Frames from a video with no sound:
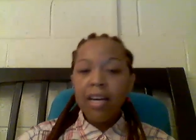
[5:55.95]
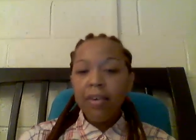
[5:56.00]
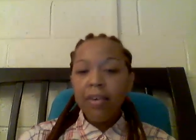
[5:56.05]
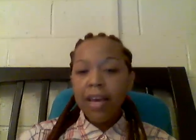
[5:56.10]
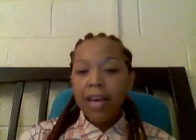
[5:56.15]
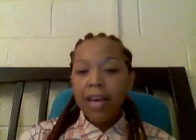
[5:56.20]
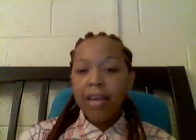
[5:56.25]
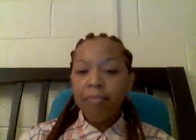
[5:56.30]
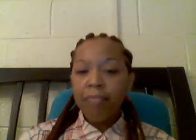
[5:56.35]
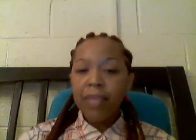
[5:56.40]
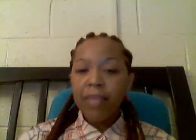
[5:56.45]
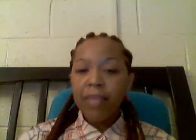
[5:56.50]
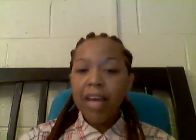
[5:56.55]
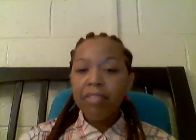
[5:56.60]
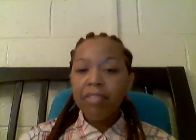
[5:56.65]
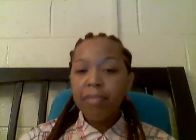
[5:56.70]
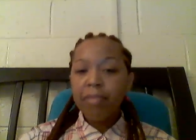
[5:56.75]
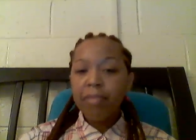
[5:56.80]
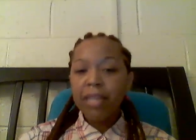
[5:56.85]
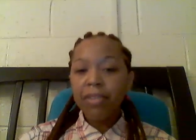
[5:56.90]
Okay,
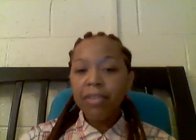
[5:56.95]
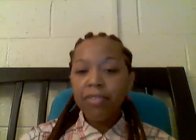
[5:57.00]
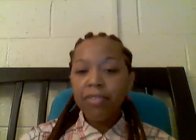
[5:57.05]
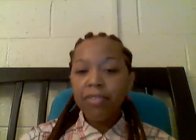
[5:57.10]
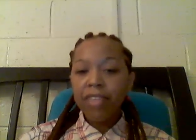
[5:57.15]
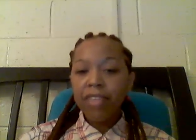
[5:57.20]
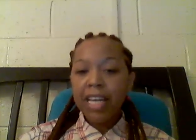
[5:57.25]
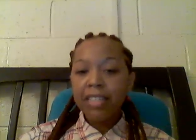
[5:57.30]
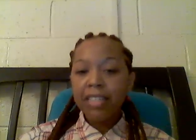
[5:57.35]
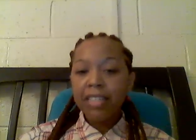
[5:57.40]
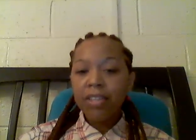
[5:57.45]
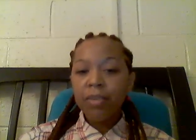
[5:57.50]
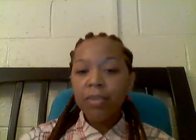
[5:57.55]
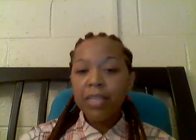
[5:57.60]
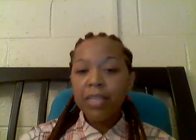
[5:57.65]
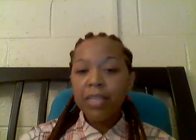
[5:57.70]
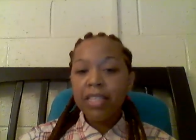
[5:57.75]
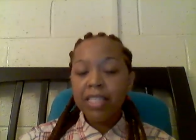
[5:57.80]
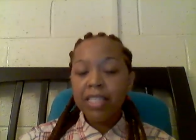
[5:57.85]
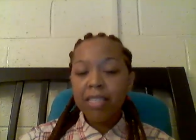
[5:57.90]
after my little
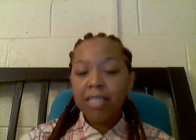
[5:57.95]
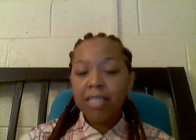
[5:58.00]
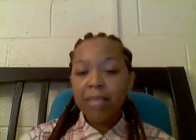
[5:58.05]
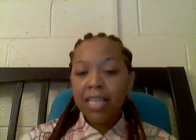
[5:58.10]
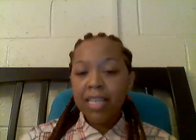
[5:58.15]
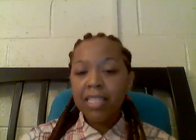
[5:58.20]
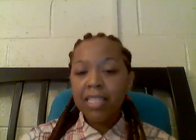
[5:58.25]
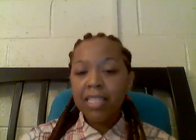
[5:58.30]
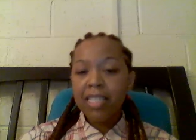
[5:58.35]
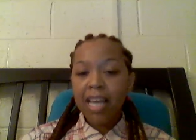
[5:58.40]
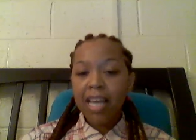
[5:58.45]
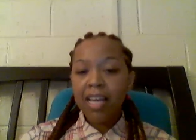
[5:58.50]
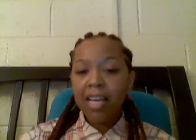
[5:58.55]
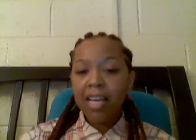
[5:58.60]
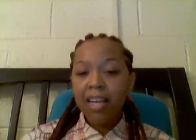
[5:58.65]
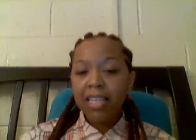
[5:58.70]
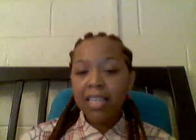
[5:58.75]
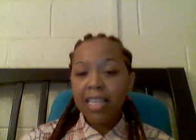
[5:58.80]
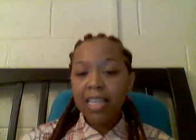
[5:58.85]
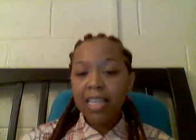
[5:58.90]
fiasco with the Schmidt's, I
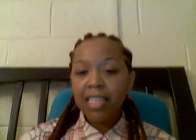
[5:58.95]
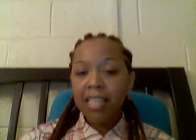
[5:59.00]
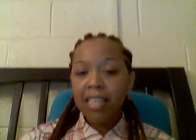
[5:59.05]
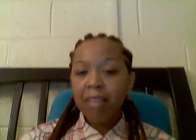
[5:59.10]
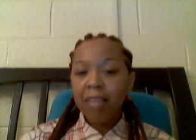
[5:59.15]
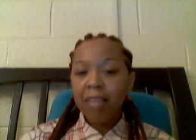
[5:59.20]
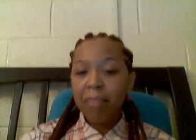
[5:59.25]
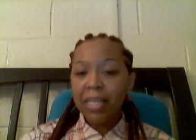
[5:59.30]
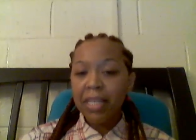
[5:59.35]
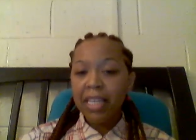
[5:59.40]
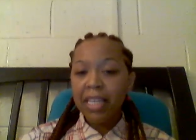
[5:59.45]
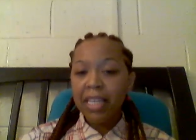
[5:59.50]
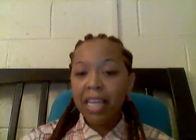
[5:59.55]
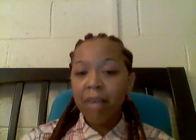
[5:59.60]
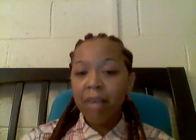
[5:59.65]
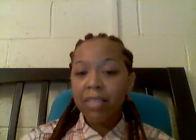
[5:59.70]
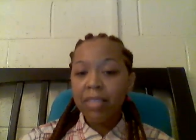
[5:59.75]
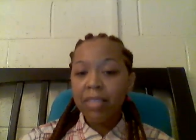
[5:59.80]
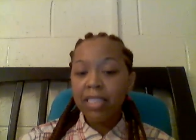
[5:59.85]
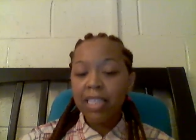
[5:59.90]
contacted the company
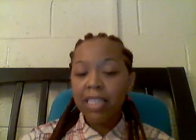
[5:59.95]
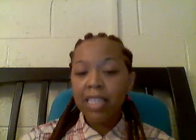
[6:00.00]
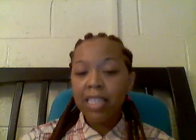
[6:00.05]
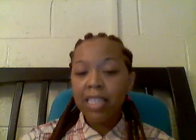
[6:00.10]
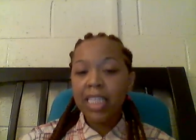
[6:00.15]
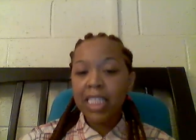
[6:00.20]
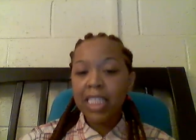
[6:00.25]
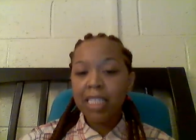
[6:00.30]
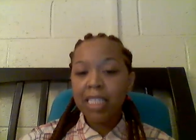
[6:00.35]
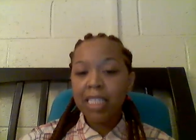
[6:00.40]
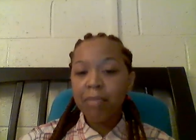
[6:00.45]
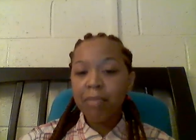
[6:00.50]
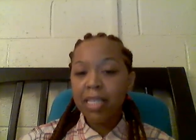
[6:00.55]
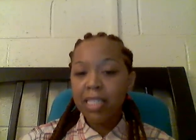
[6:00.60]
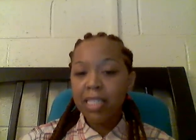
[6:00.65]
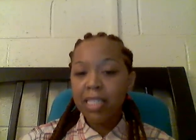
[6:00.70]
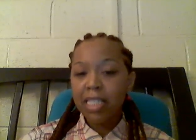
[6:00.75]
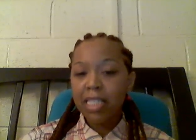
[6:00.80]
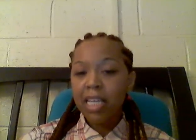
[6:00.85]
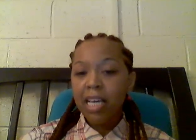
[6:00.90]
and I was sent the
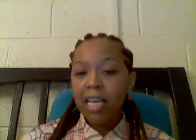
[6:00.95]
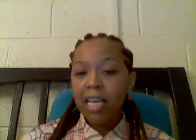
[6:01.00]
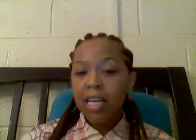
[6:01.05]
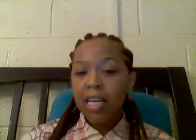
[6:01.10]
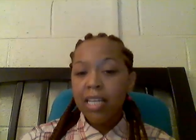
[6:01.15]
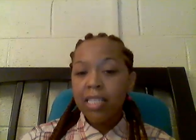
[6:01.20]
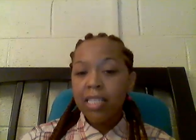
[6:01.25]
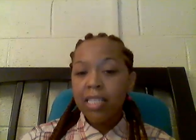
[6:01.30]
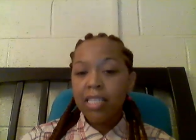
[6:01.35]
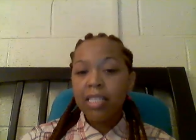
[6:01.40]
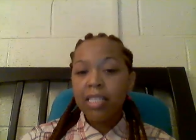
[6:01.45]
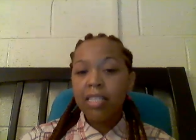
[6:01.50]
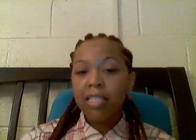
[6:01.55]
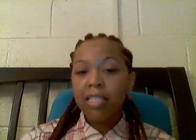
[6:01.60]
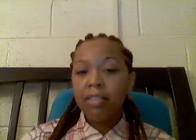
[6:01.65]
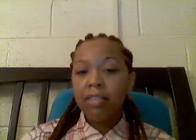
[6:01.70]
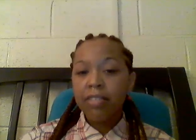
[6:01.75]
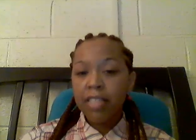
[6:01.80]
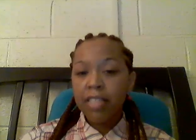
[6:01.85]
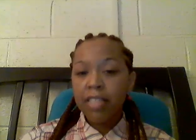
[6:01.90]
Schmidt's
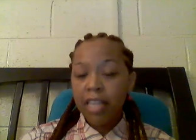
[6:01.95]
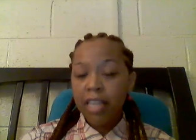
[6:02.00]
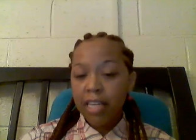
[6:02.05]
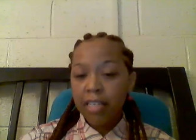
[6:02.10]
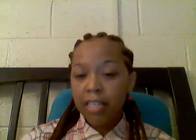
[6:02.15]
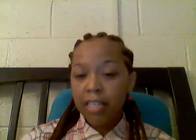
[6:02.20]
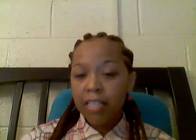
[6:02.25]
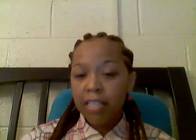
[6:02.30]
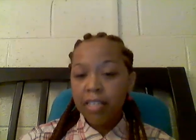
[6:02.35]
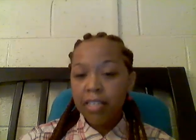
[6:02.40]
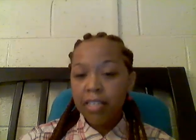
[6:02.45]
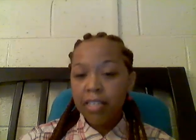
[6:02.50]
Sensitive Skin.